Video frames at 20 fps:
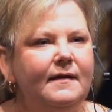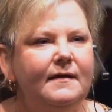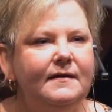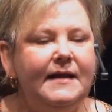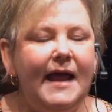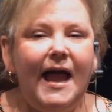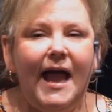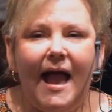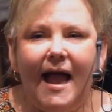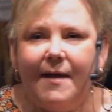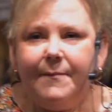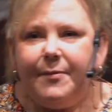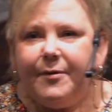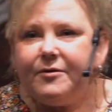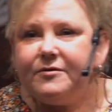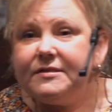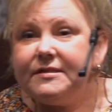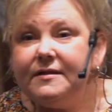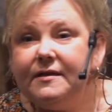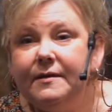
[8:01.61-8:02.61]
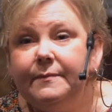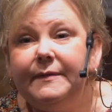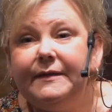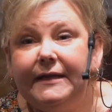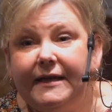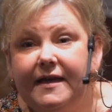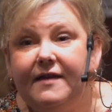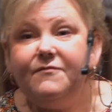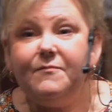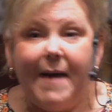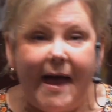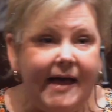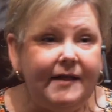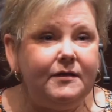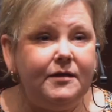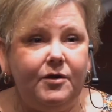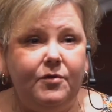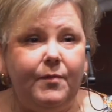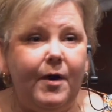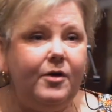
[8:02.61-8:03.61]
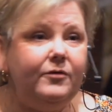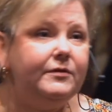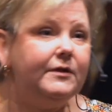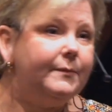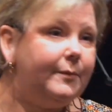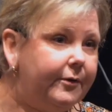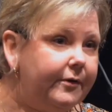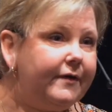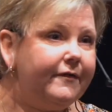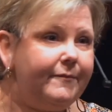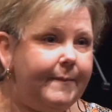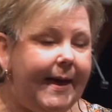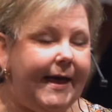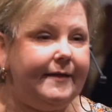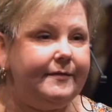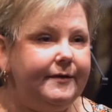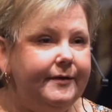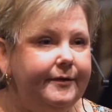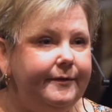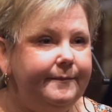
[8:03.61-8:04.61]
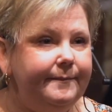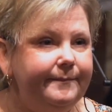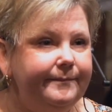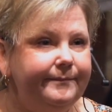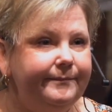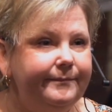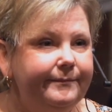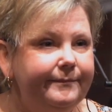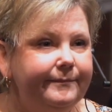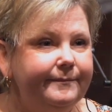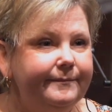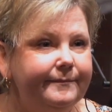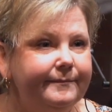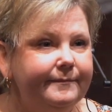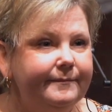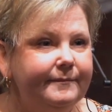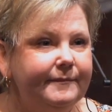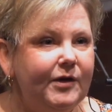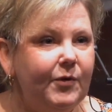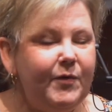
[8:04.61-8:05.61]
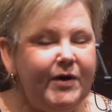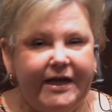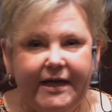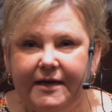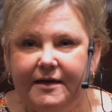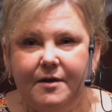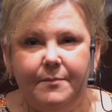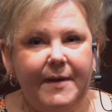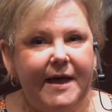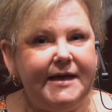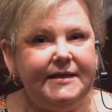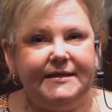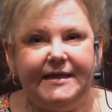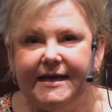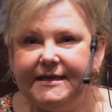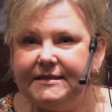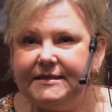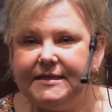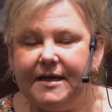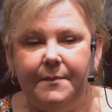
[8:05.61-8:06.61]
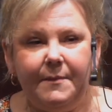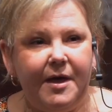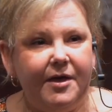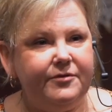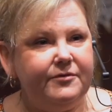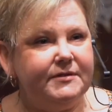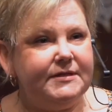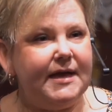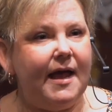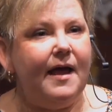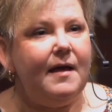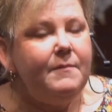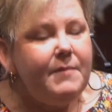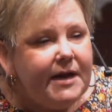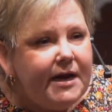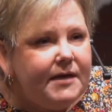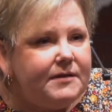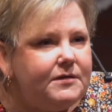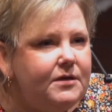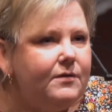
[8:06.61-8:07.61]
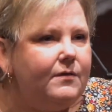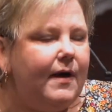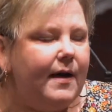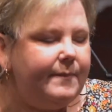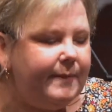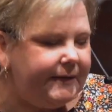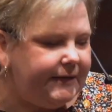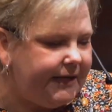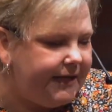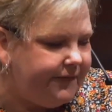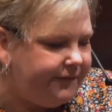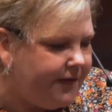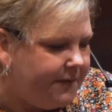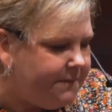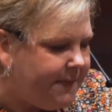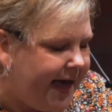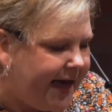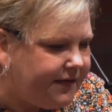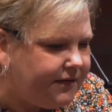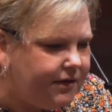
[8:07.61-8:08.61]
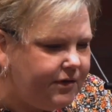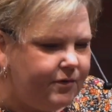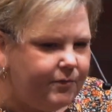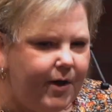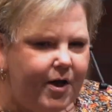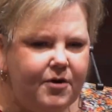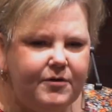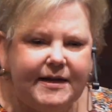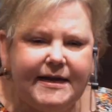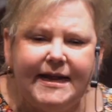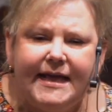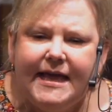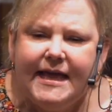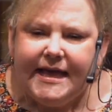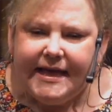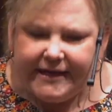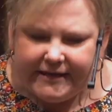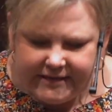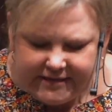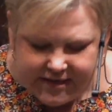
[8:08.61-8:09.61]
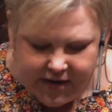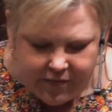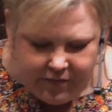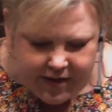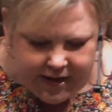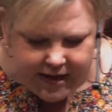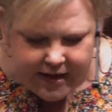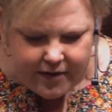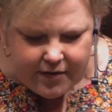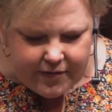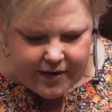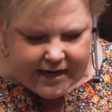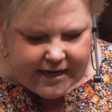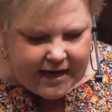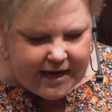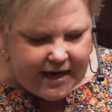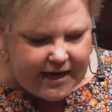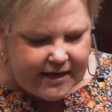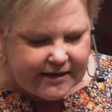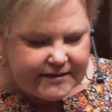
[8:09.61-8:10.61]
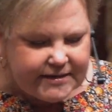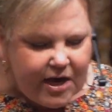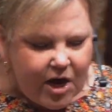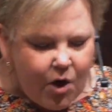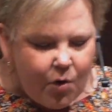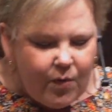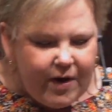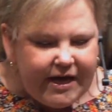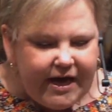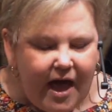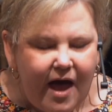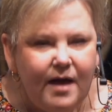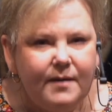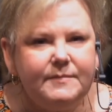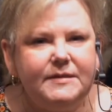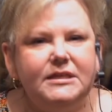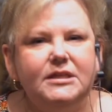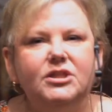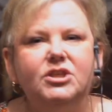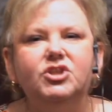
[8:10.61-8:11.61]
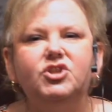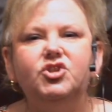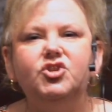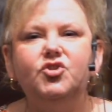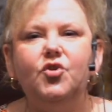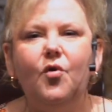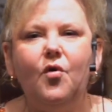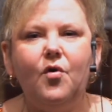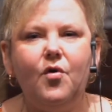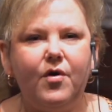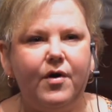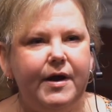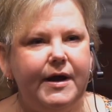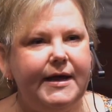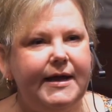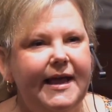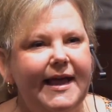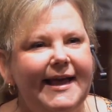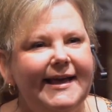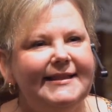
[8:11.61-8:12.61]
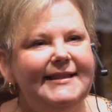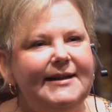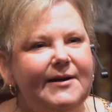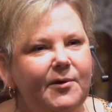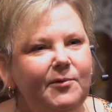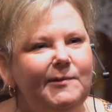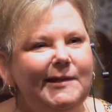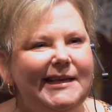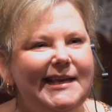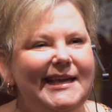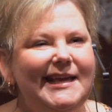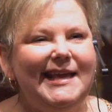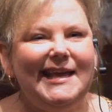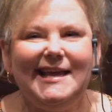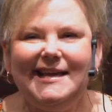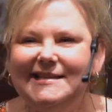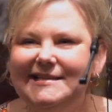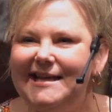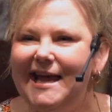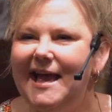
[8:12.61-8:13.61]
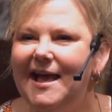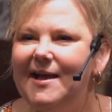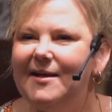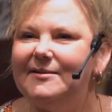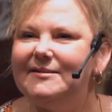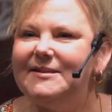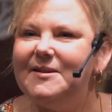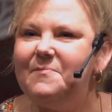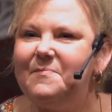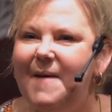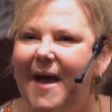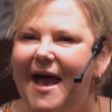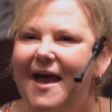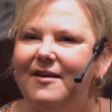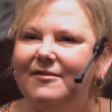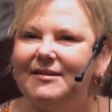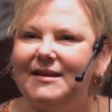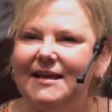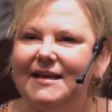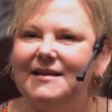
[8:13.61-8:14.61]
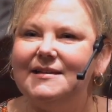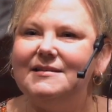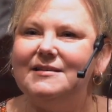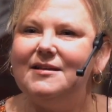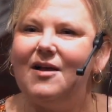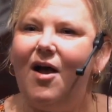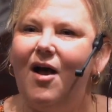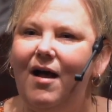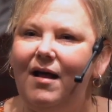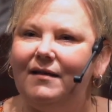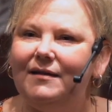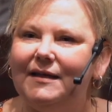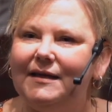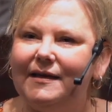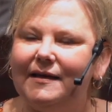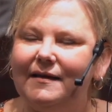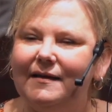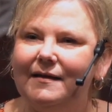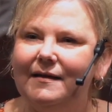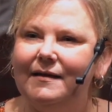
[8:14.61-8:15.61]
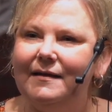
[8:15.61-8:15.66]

Now, I personally believe Matthew wrote the book of Matthew. We can debate that some other time, but I do. I believe that Matthew wrote it. And so here he is. We come to the story that only he tells about his calling,